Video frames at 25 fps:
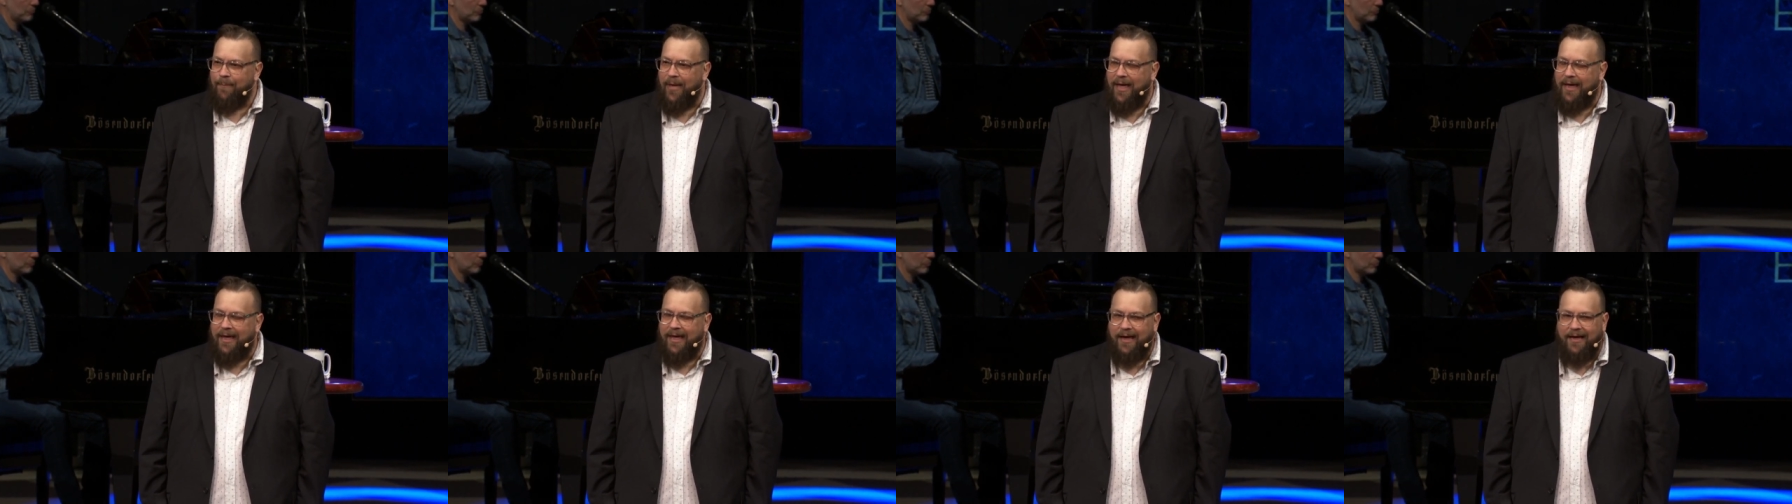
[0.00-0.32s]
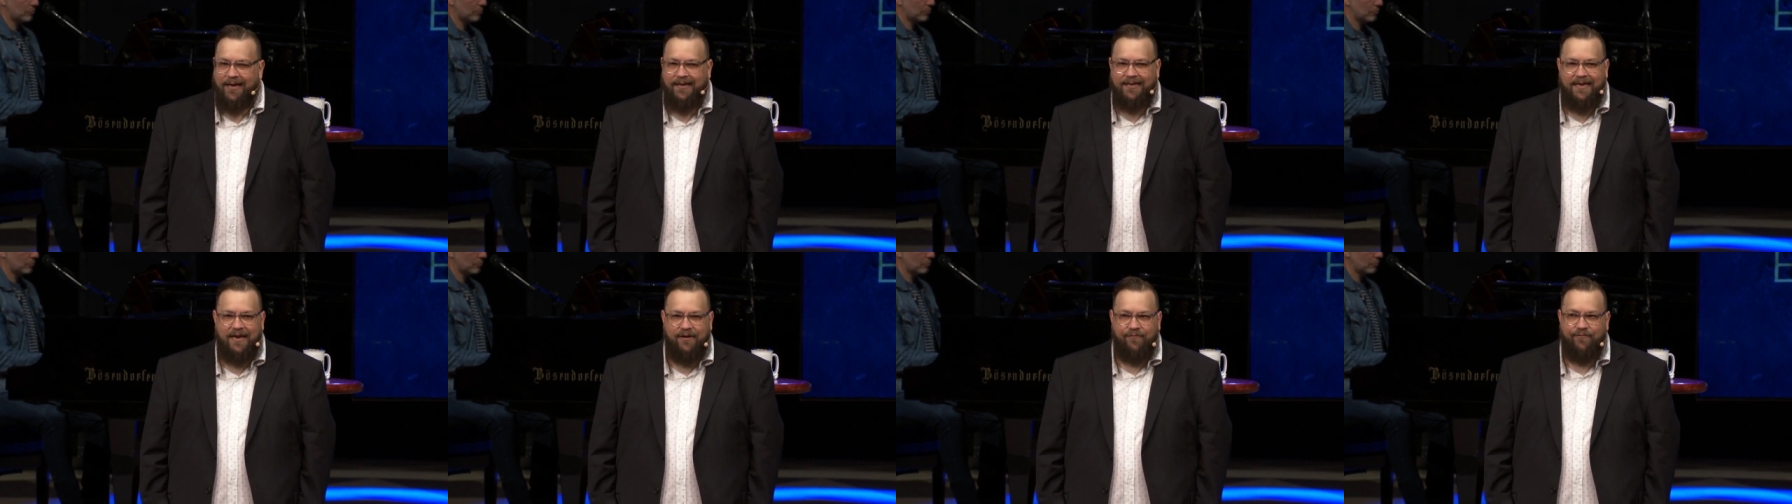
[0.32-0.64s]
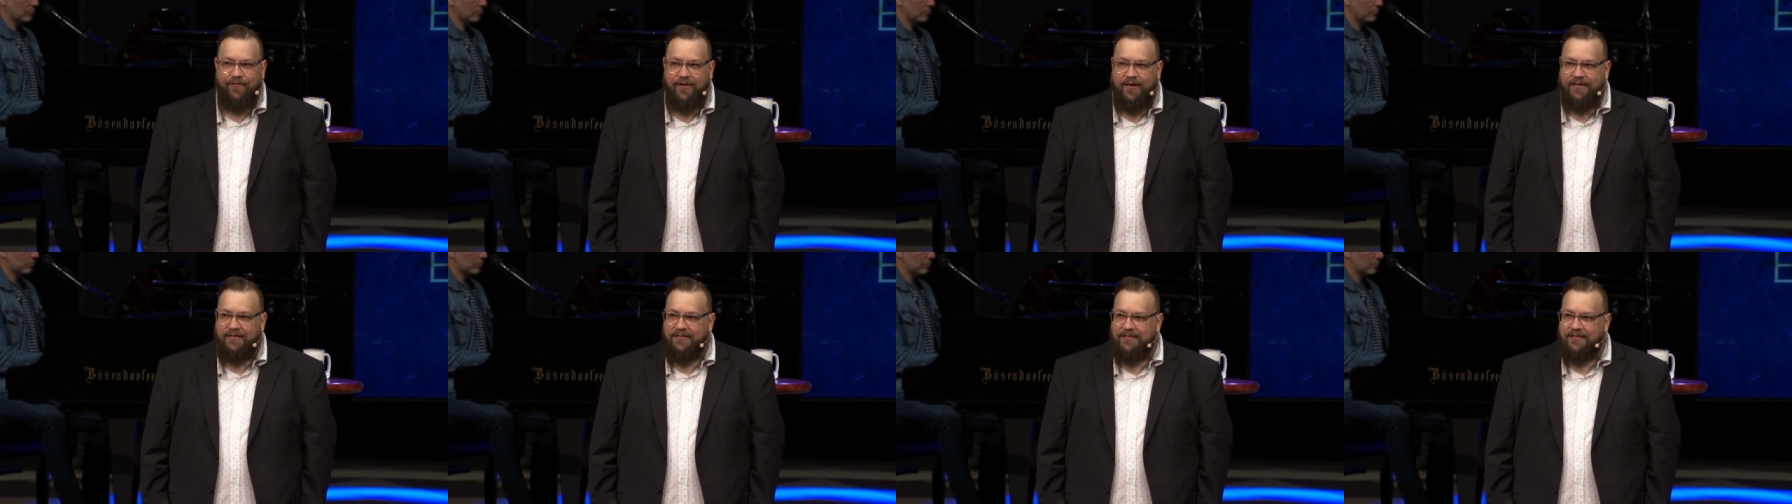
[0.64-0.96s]
making a
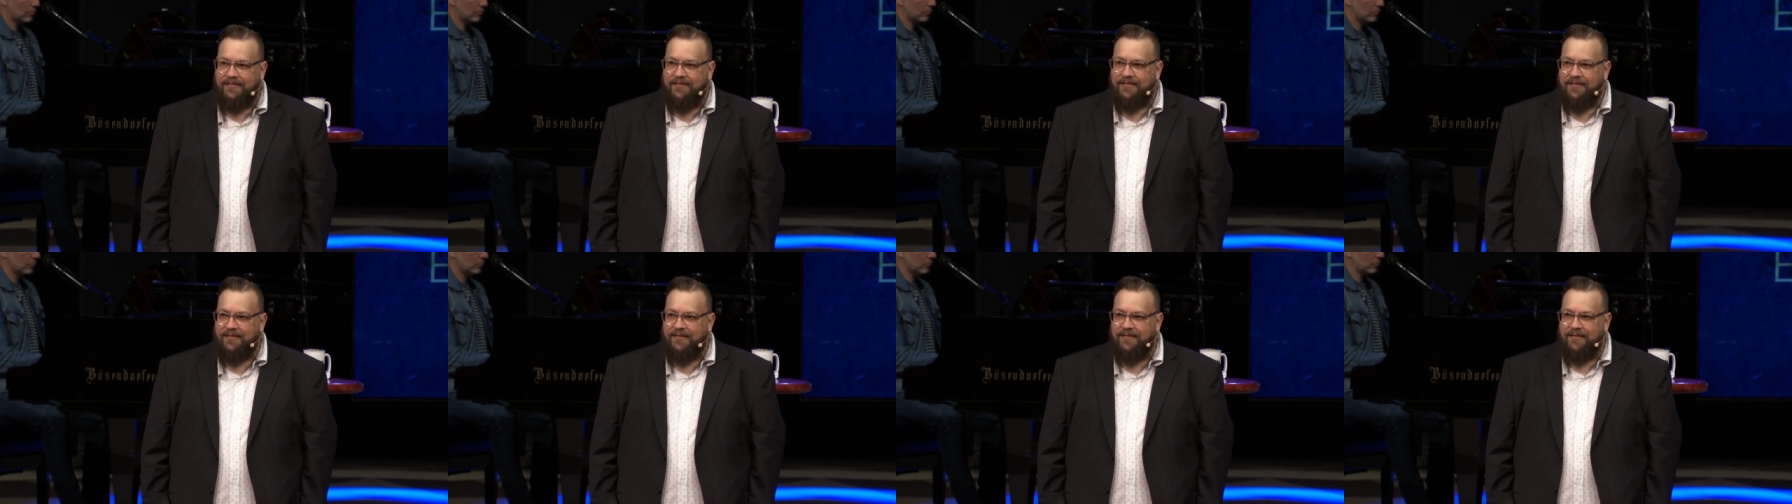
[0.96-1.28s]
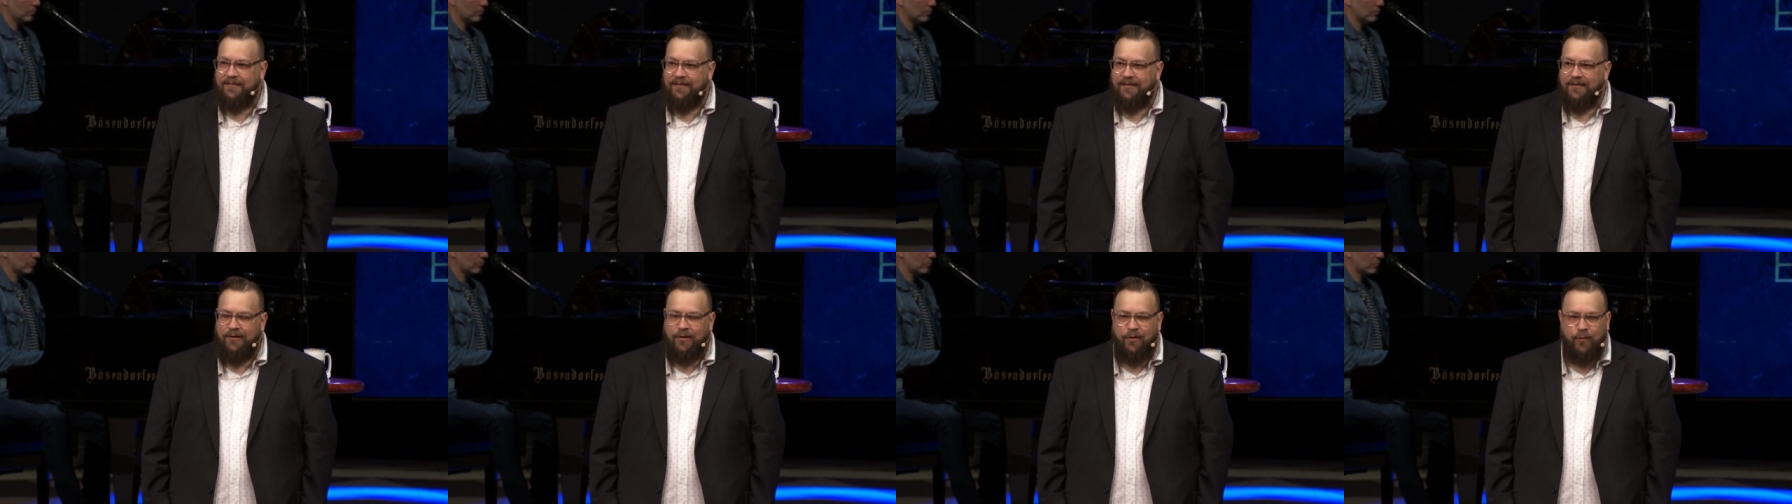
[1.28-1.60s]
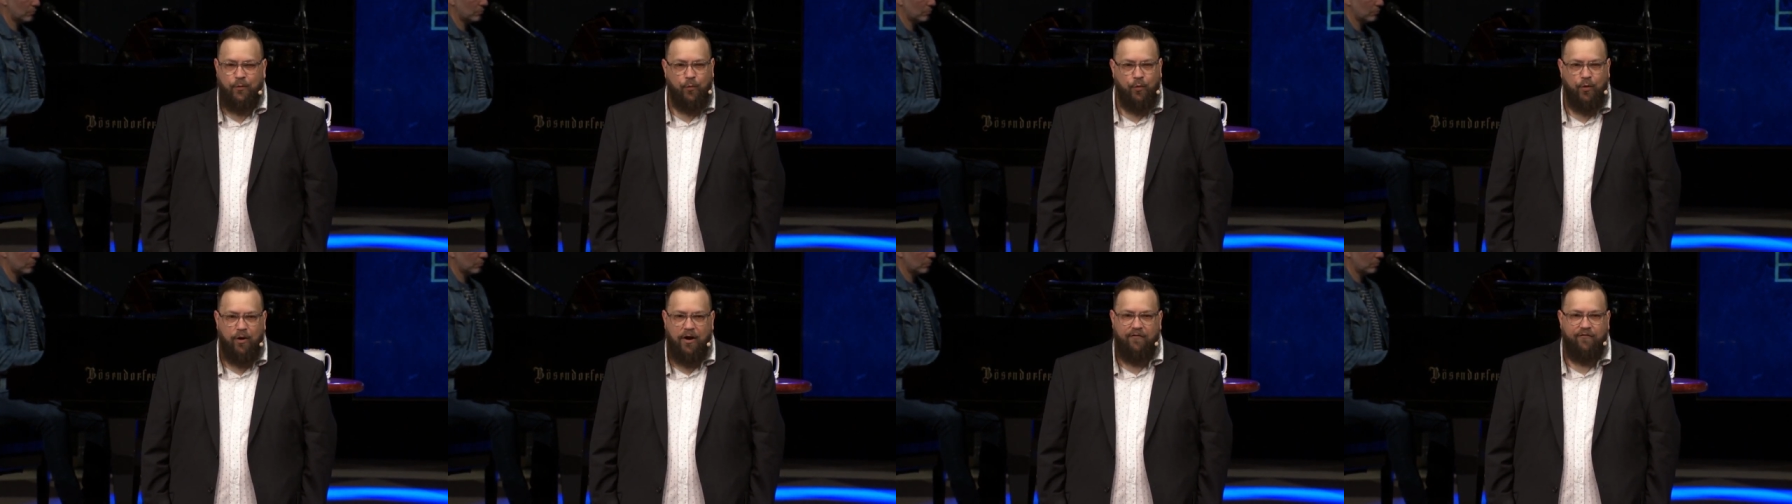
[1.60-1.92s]
difference
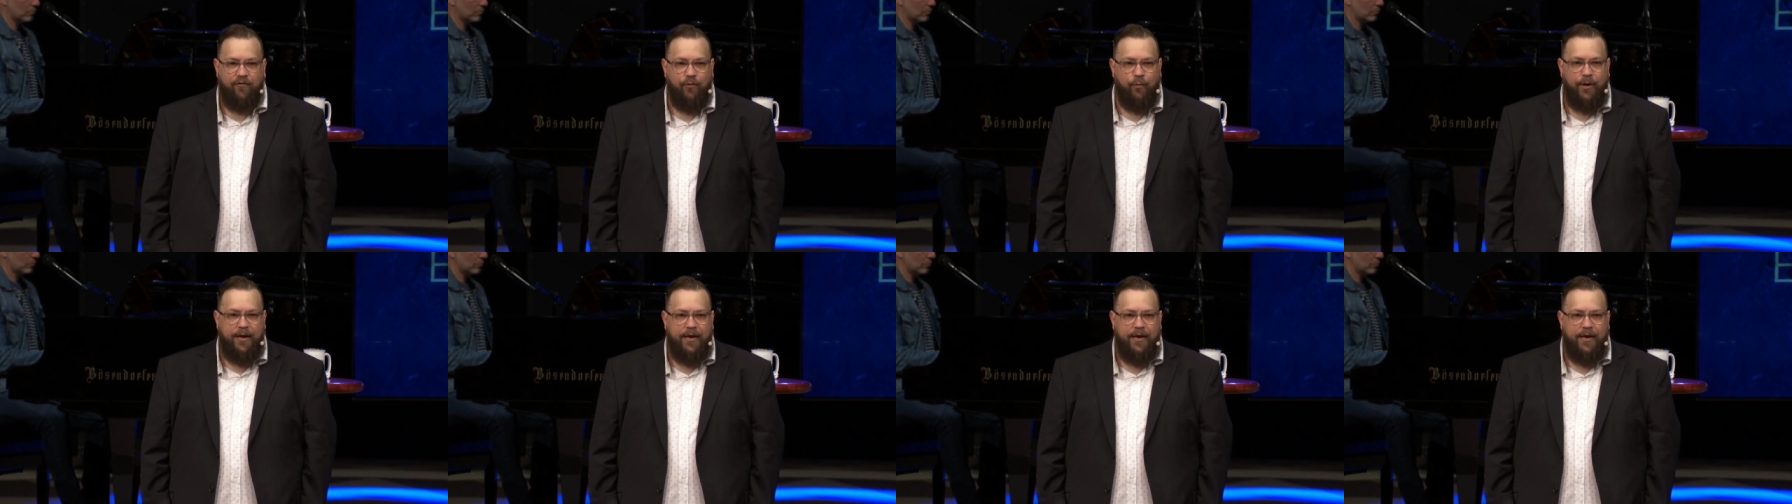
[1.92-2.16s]
wherever we